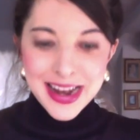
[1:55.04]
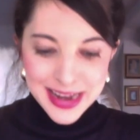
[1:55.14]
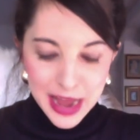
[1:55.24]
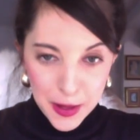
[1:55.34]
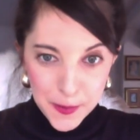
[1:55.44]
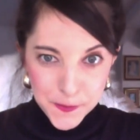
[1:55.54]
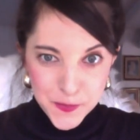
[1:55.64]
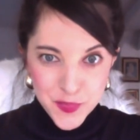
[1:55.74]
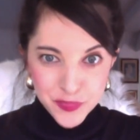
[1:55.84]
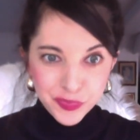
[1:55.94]
Now,
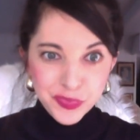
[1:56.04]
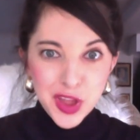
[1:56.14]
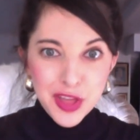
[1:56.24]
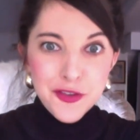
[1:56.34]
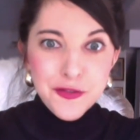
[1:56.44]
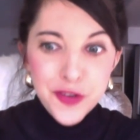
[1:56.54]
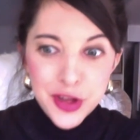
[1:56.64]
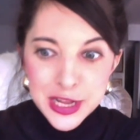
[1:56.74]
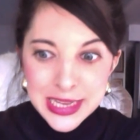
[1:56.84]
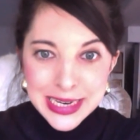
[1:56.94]
the
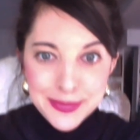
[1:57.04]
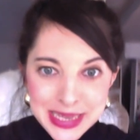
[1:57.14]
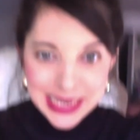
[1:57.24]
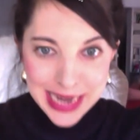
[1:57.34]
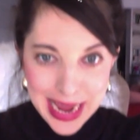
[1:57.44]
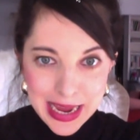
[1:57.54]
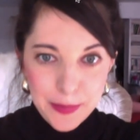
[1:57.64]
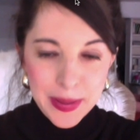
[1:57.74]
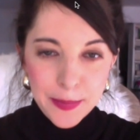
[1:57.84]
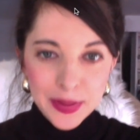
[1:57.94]
first mistake
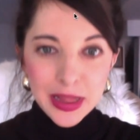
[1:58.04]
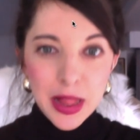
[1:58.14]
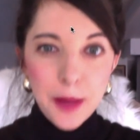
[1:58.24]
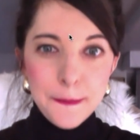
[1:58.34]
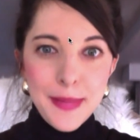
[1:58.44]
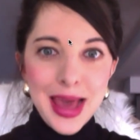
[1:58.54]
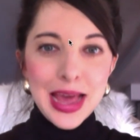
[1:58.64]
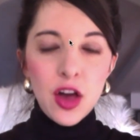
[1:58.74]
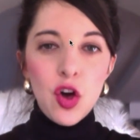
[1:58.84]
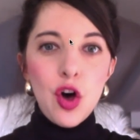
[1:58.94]
people
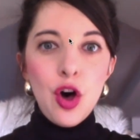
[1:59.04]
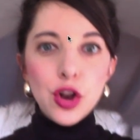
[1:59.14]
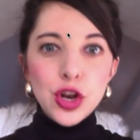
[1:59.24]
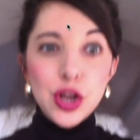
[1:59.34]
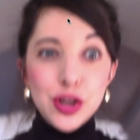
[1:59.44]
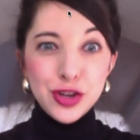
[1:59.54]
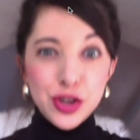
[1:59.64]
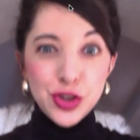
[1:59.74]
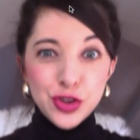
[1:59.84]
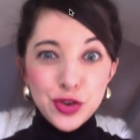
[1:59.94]
make on
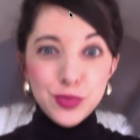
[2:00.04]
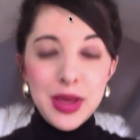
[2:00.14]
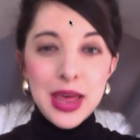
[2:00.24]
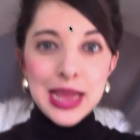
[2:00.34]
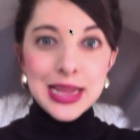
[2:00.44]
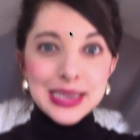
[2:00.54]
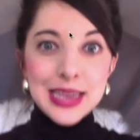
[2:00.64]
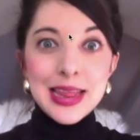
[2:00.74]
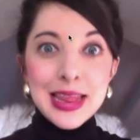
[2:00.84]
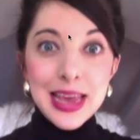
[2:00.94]
Zoom is
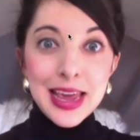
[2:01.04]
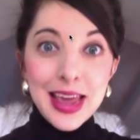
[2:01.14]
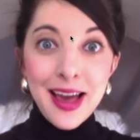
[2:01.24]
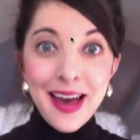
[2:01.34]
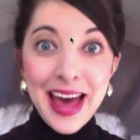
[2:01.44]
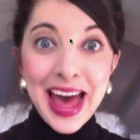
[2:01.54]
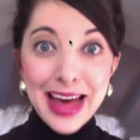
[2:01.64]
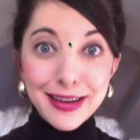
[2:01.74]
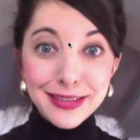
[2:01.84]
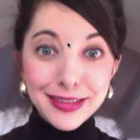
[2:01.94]
the
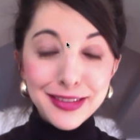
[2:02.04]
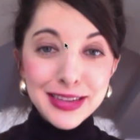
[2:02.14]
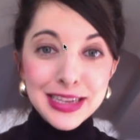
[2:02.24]
angle.